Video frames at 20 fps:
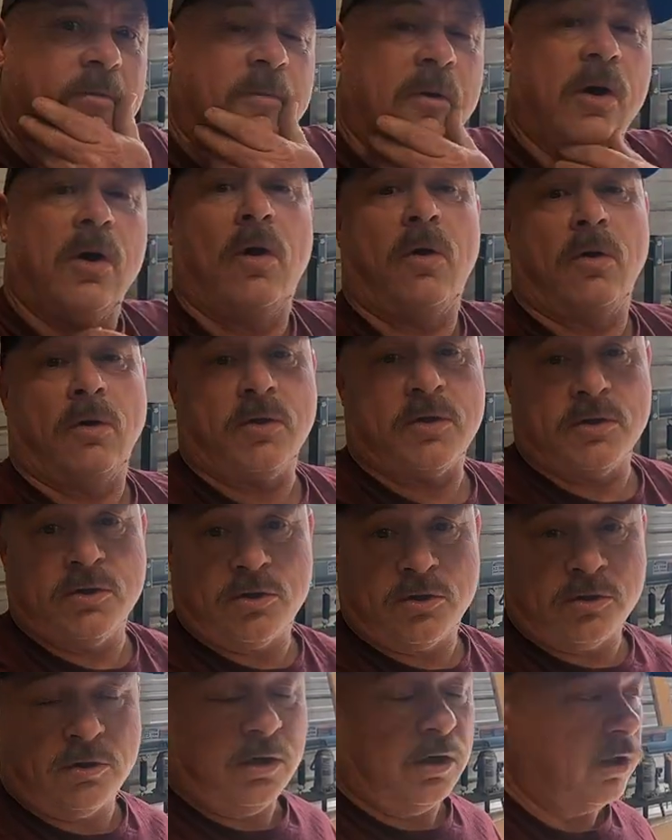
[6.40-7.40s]
some cars
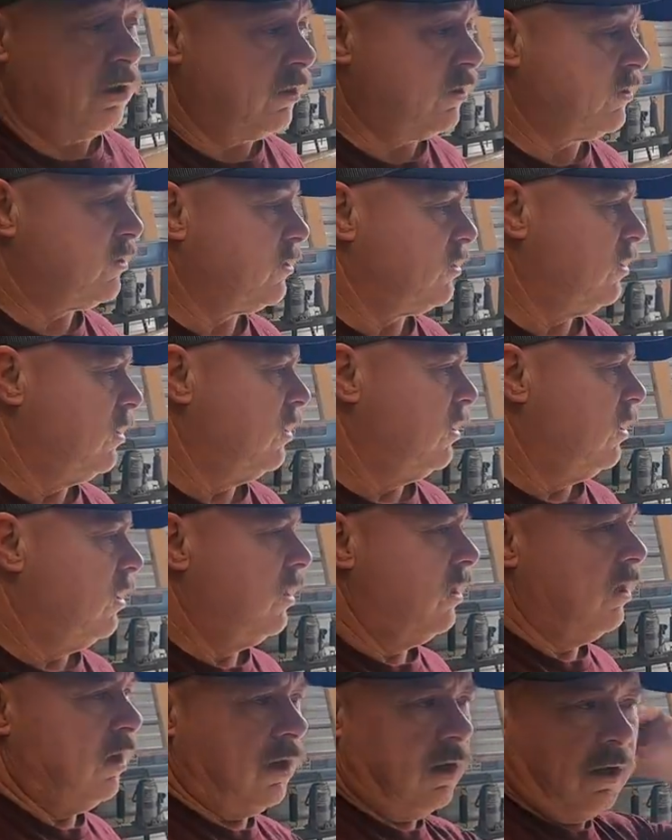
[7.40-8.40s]
and trucks.
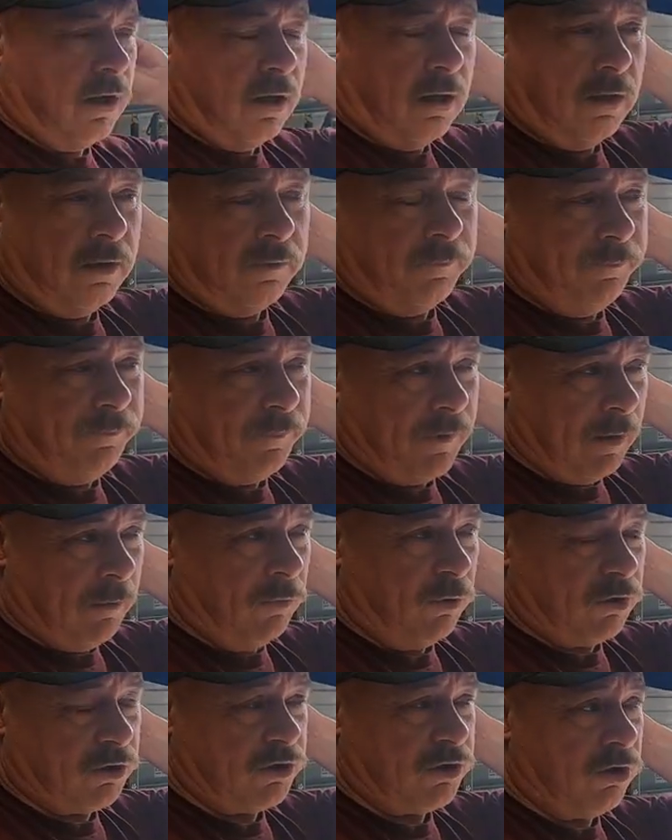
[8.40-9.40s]
I'm
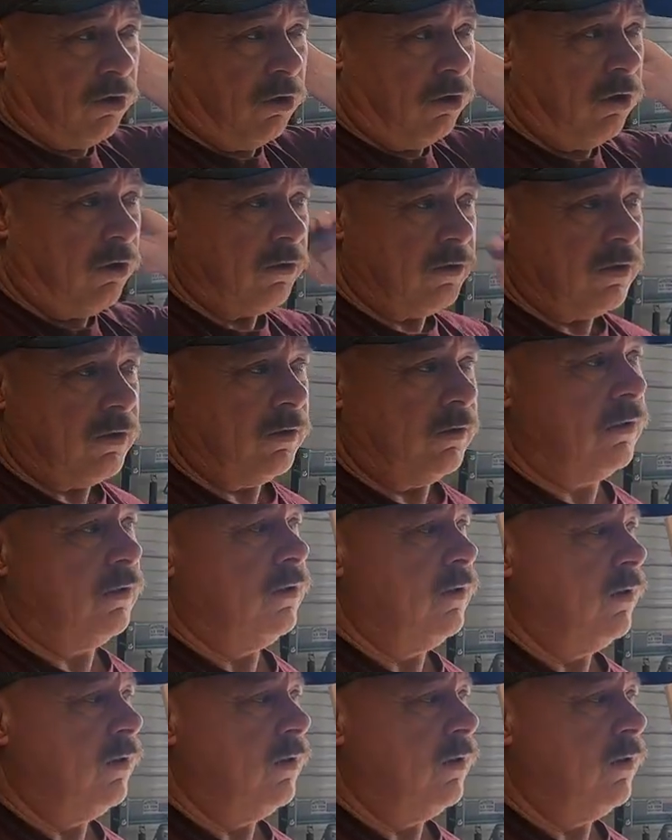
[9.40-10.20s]
gonna start